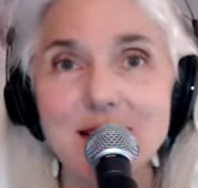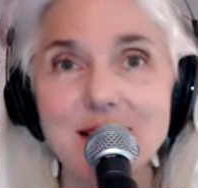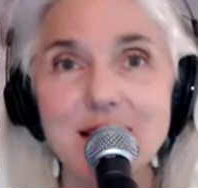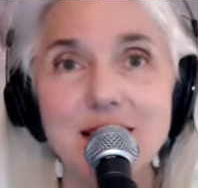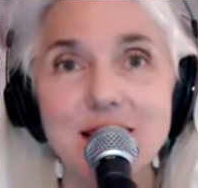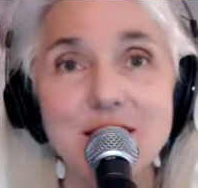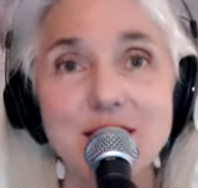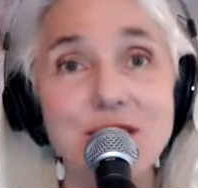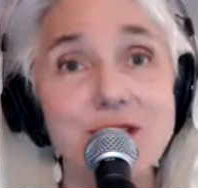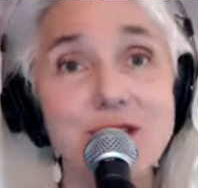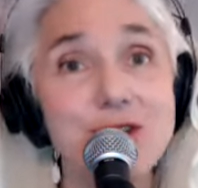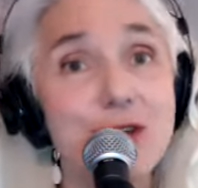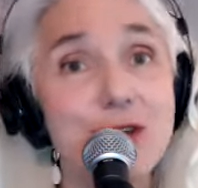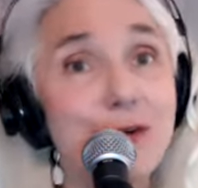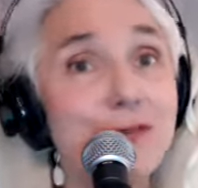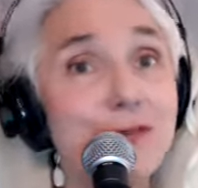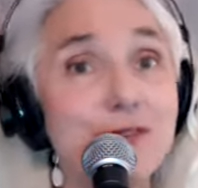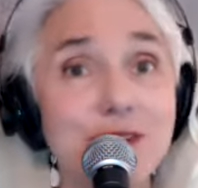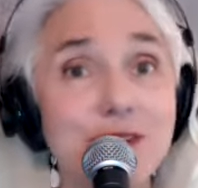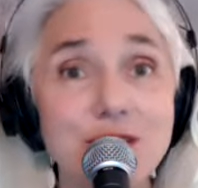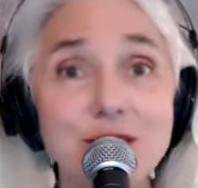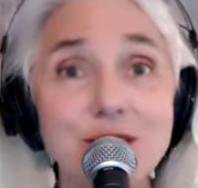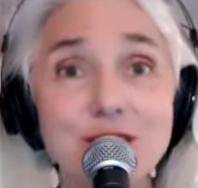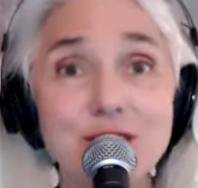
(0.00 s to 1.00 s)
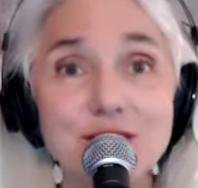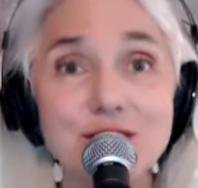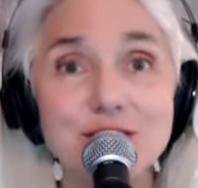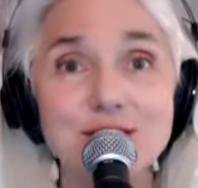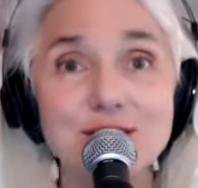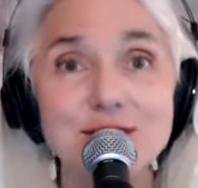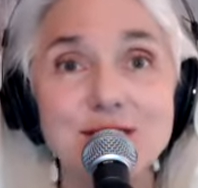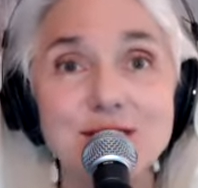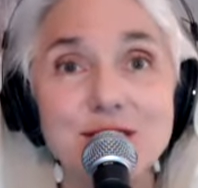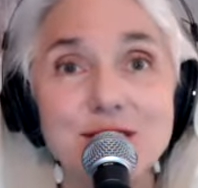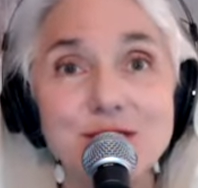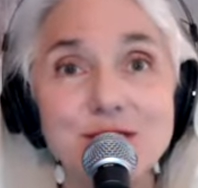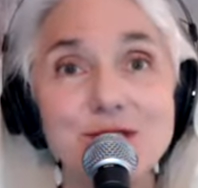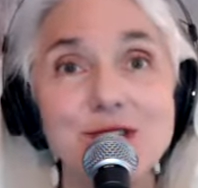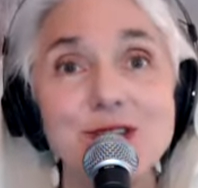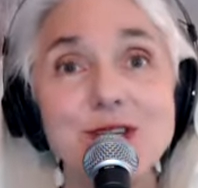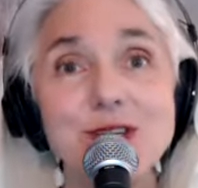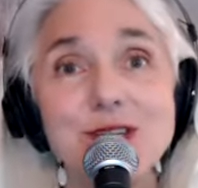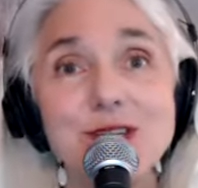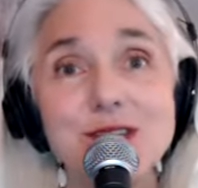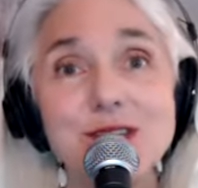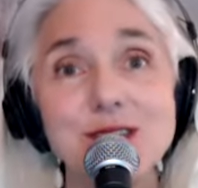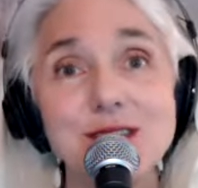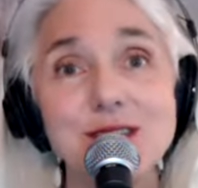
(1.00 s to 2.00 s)
and there's no fear. There's
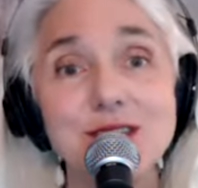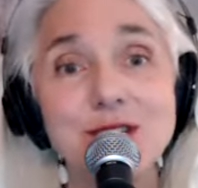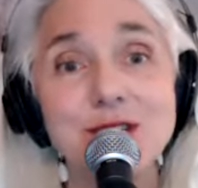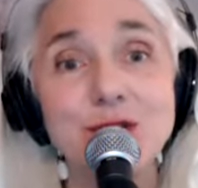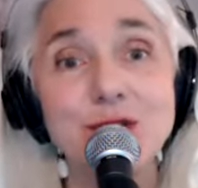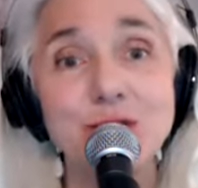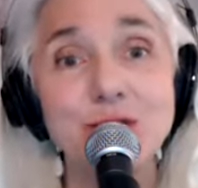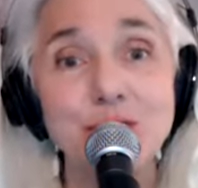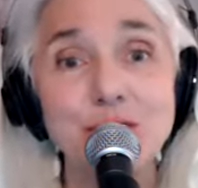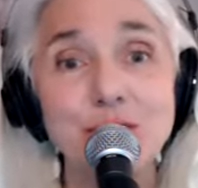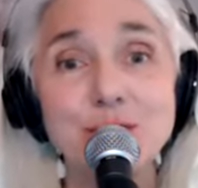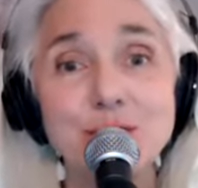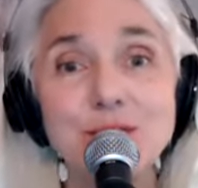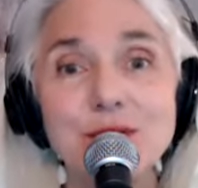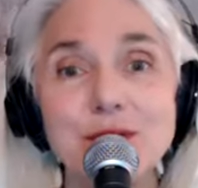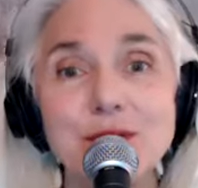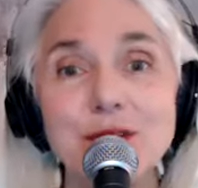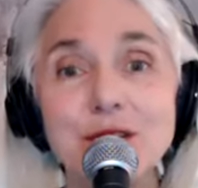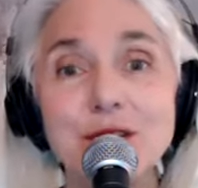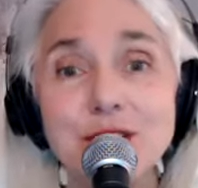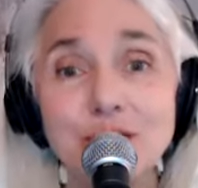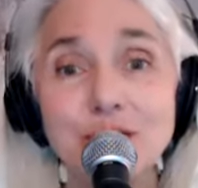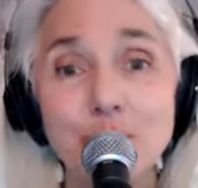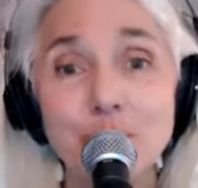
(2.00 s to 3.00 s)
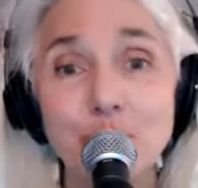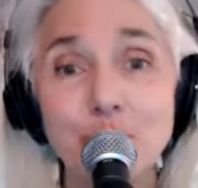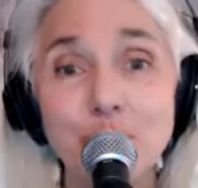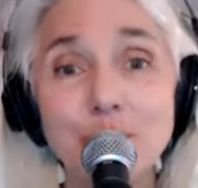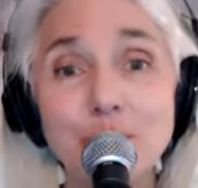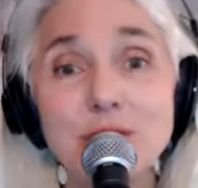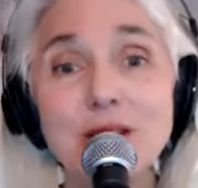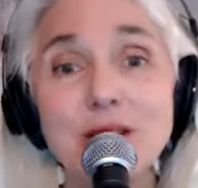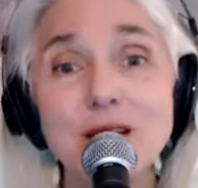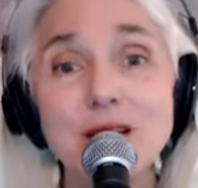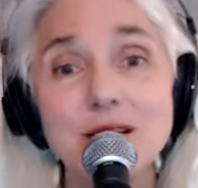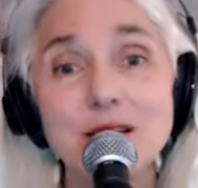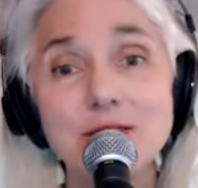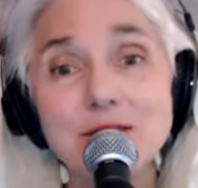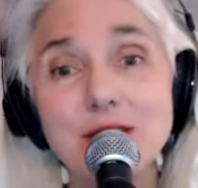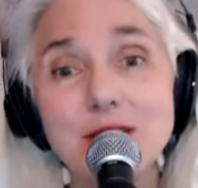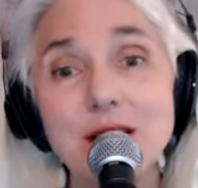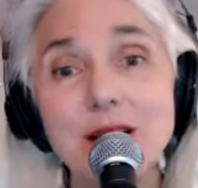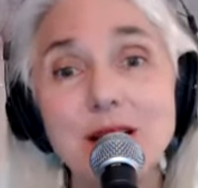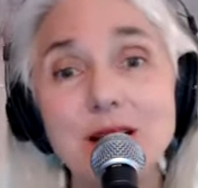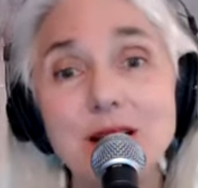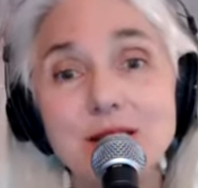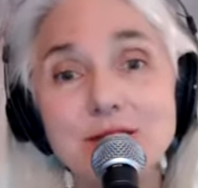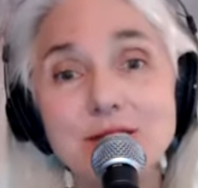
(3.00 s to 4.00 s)
just this enormity of
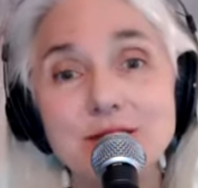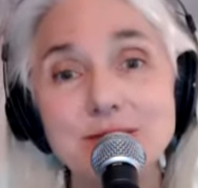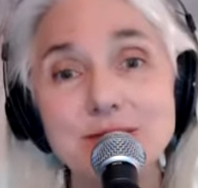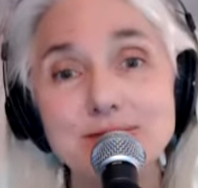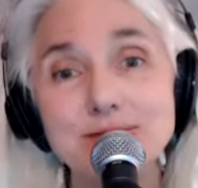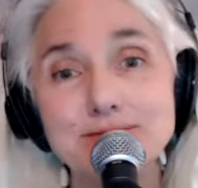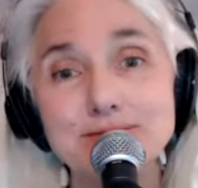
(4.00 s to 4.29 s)
love.